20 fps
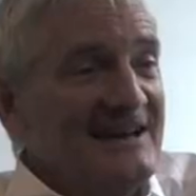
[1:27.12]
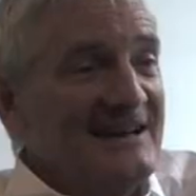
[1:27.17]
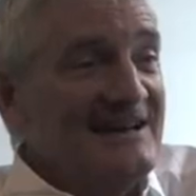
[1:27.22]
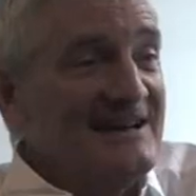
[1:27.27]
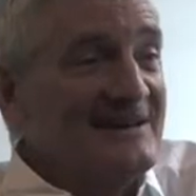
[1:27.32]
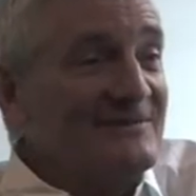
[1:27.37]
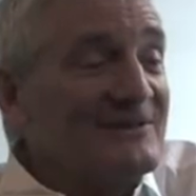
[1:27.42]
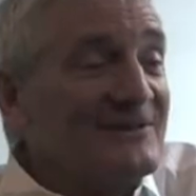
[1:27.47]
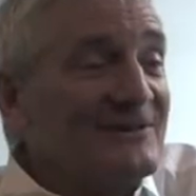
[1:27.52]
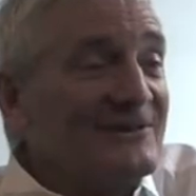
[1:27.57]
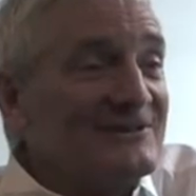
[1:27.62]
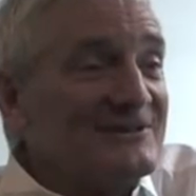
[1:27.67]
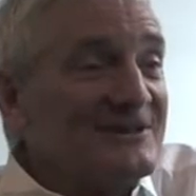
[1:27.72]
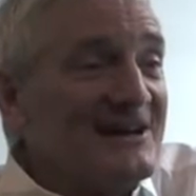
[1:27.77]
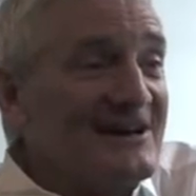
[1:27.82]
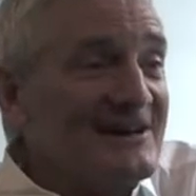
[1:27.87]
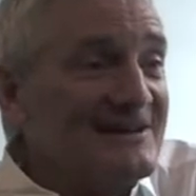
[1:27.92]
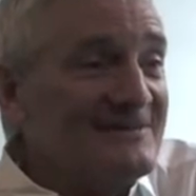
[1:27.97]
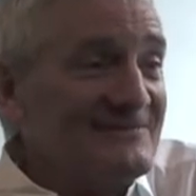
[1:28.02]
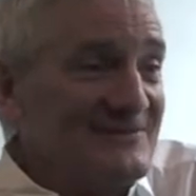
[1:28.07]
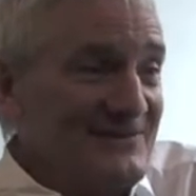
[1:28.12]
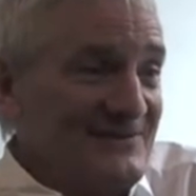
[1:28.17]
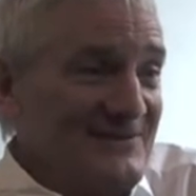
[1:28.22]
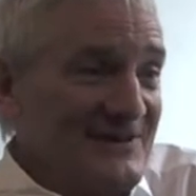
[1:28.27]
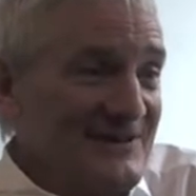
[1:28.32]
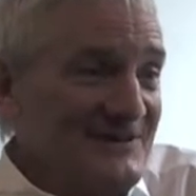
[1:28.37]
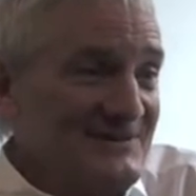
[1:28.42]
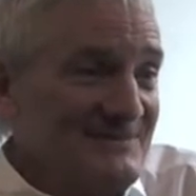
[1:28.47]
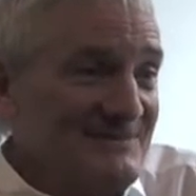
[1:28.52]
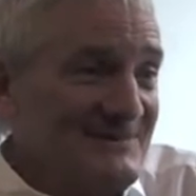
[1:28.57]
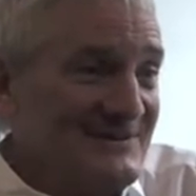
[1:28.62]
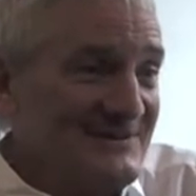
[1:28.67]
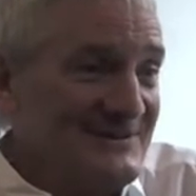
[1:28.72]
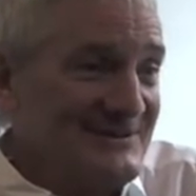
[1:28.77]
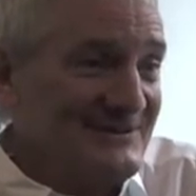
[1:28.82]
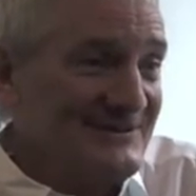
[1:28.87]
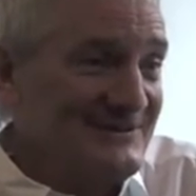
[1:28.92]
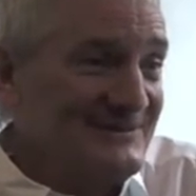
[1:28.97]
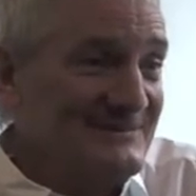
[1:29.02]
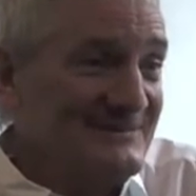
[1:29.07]
I haven't got time for
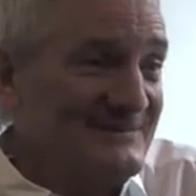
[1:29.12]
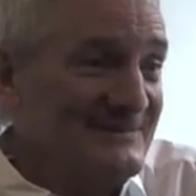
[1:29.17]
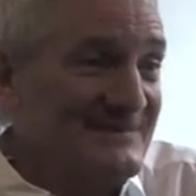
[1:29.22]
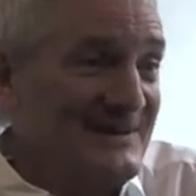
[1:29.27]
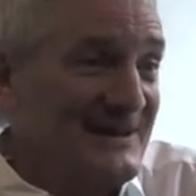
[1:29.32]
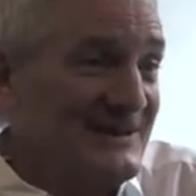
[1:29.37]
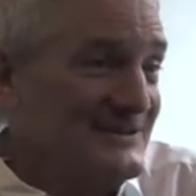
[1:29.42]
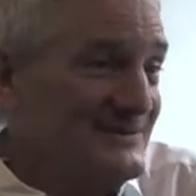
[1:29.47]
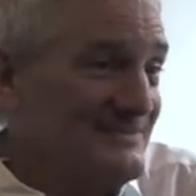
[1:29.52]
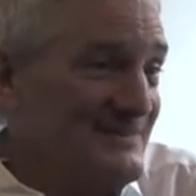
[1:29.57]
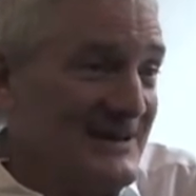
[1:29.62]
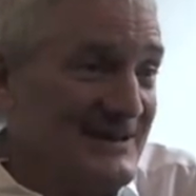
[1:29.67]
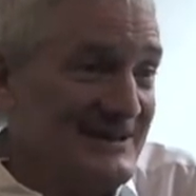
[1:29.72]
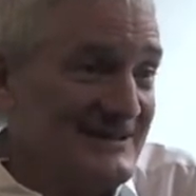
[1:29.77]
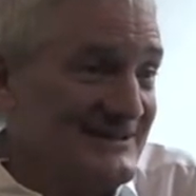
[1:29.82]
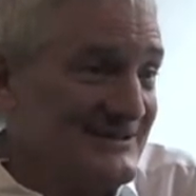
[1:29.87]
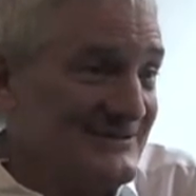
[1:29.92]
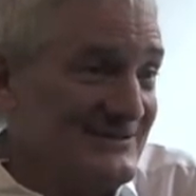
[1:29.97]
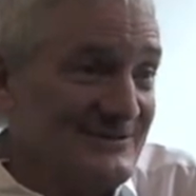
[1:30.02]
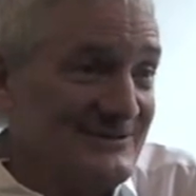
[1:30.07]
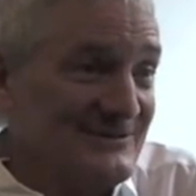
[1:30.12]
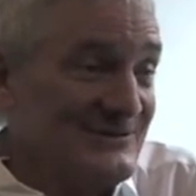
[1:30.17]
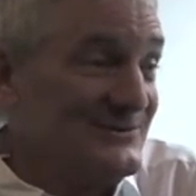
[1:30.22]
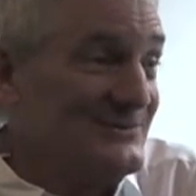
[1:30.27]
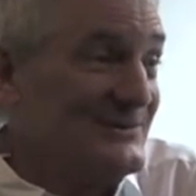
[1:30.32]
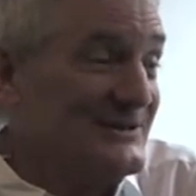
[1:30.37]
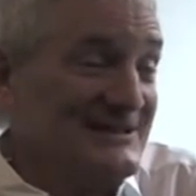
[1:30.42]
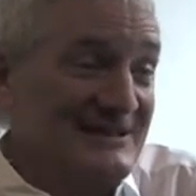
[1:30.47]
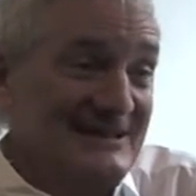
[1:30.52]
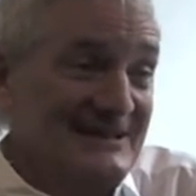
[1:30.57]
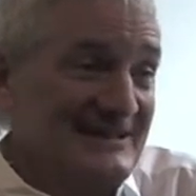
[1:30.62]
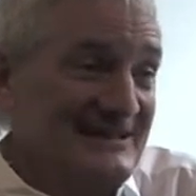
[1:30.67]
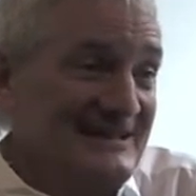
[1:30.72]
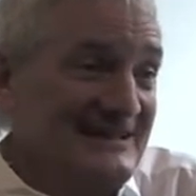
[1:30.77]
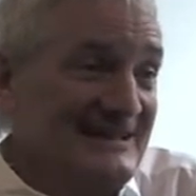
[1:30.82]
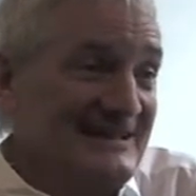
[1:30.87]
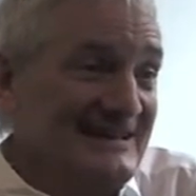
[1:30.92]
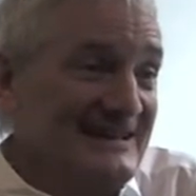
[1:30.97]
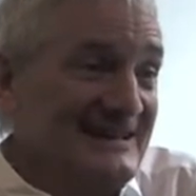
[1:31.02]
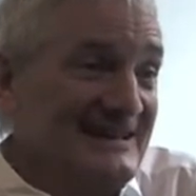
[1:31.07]
Facebook or MySpace or twitting.
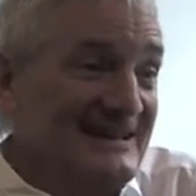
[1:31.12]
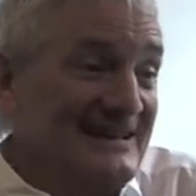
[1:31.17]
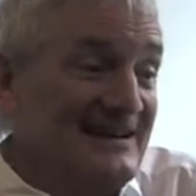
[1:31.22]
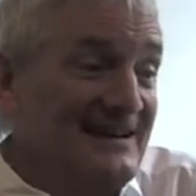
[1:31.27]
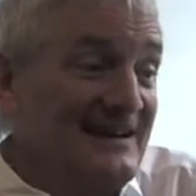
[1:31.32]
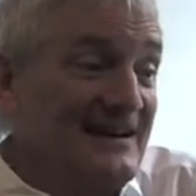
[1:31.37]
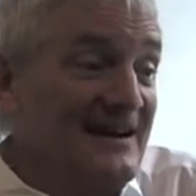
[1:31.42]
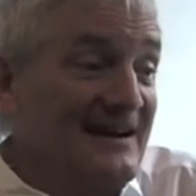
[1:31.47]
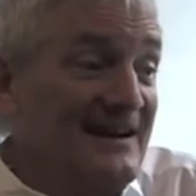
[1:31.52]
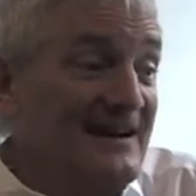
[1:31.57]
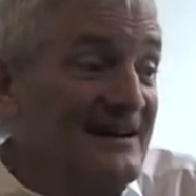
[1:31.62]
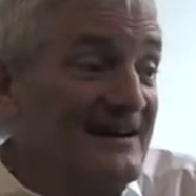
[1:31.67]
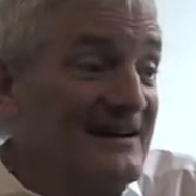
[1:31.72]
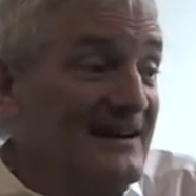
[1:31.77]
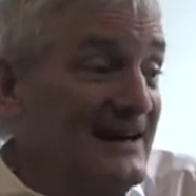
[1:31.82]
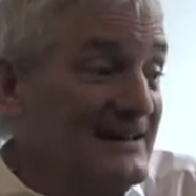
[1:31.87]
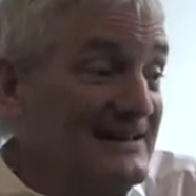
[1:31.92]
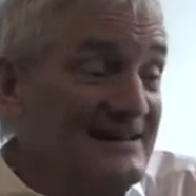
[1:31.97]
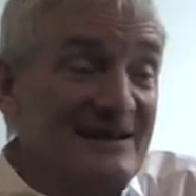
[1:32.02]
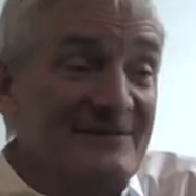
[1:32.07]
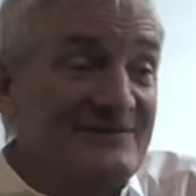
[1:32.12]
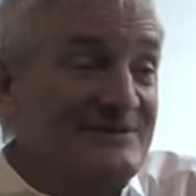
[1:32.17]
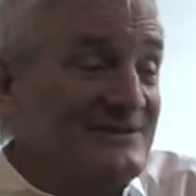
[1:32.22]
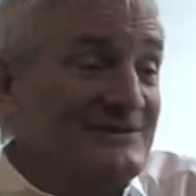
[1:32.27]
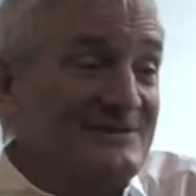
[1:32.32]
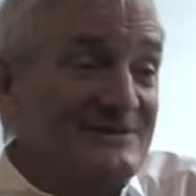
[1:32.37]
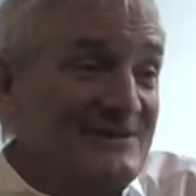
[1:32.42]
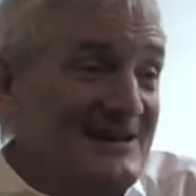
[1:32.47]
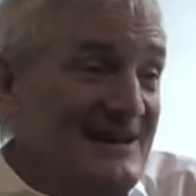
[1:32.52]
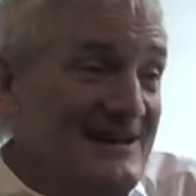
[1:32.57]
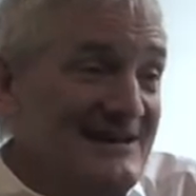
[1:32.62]
Uh, I'd love to do